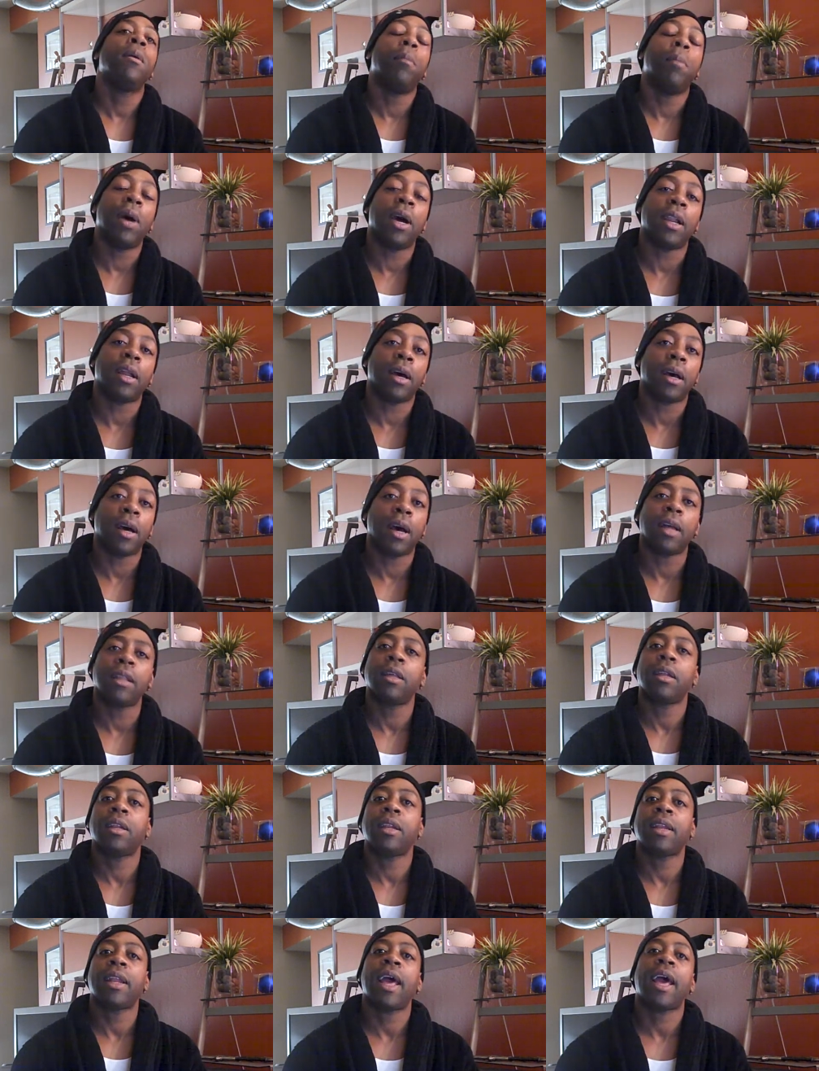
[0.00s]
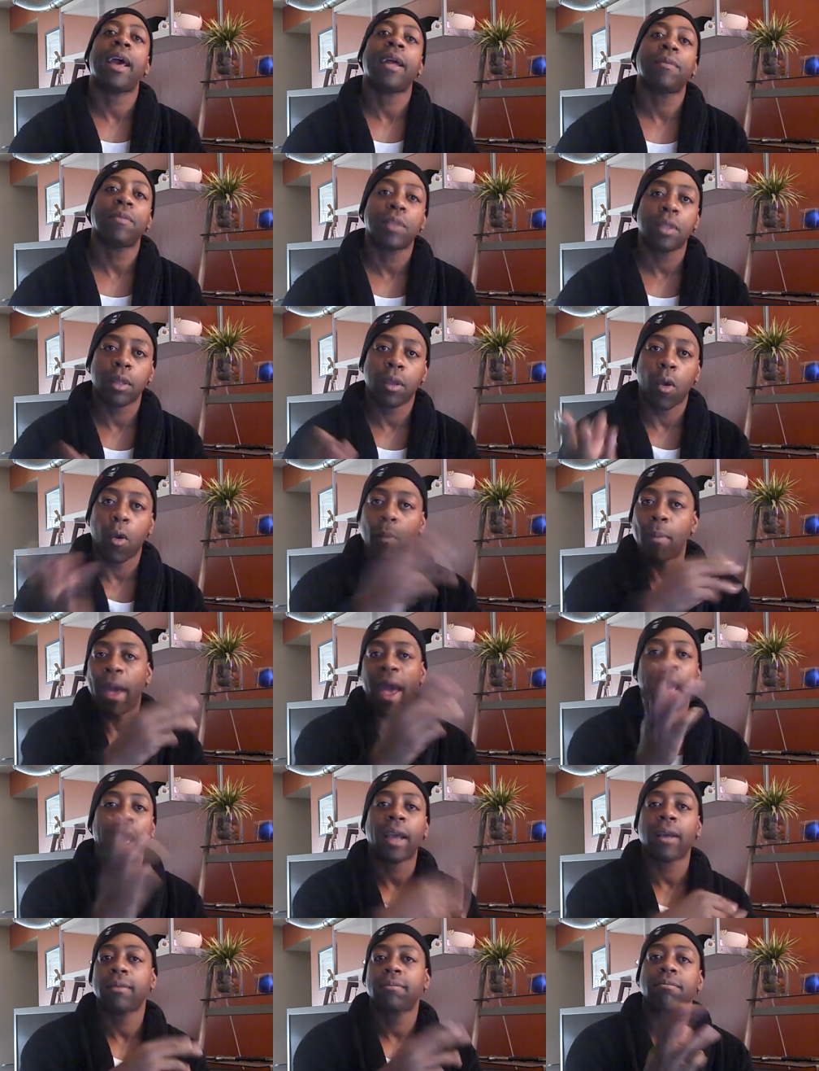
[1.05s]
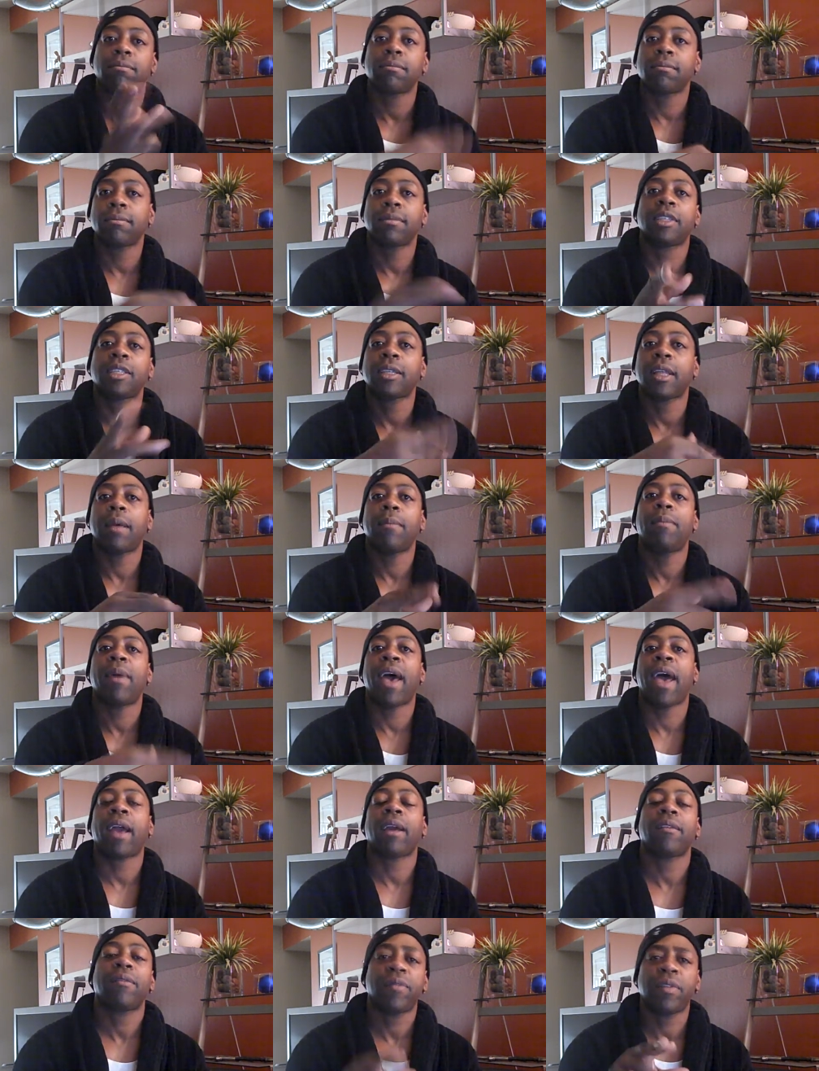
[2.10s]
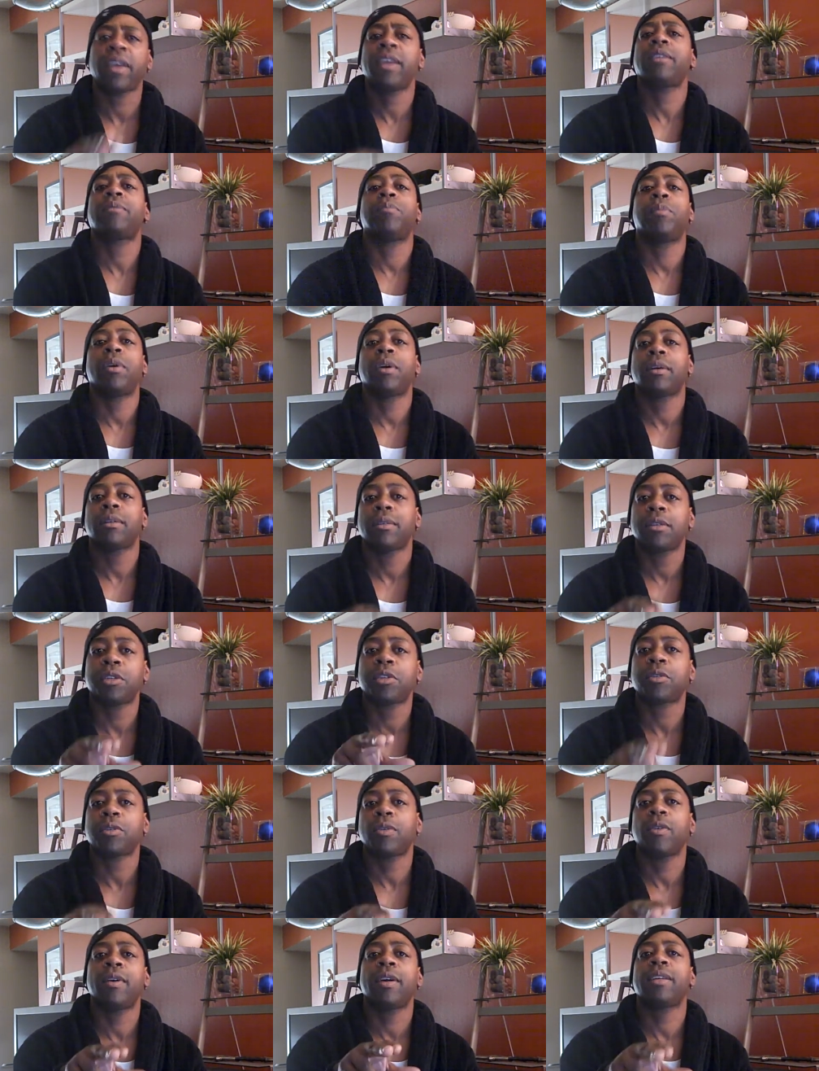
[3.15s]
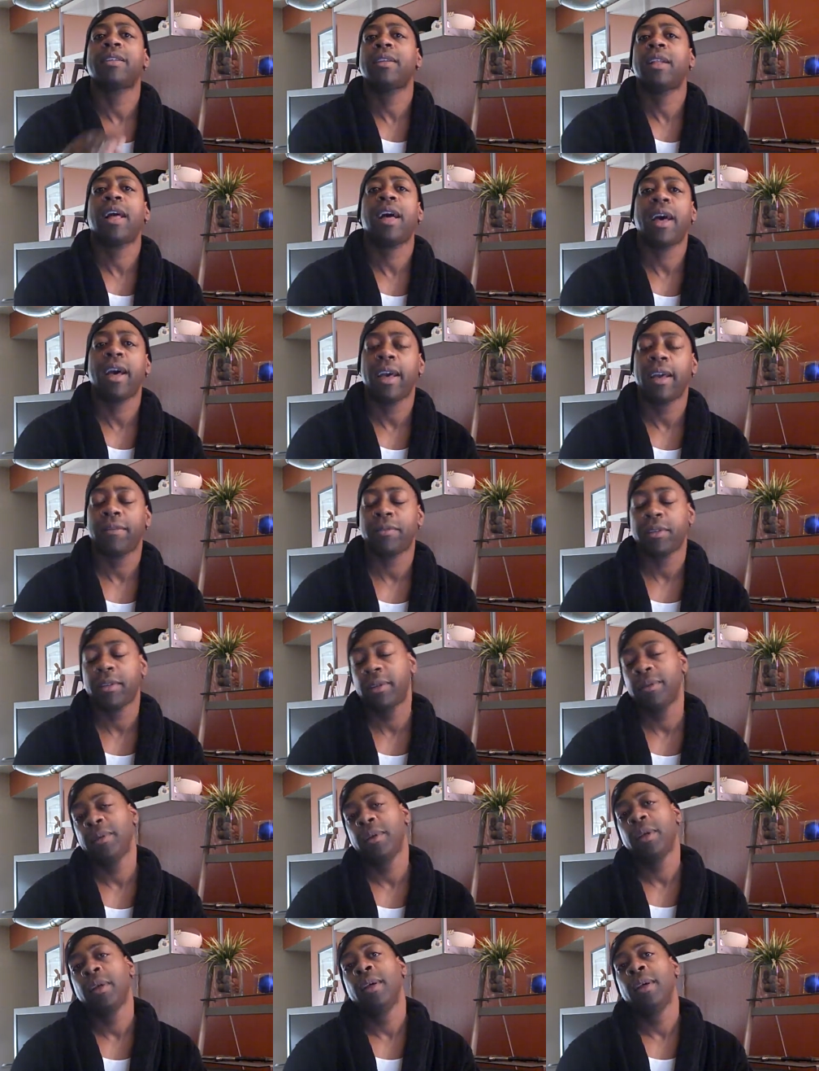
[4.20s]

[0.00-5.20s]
But uh, other than that, go back, step back. Facebook destroys lives.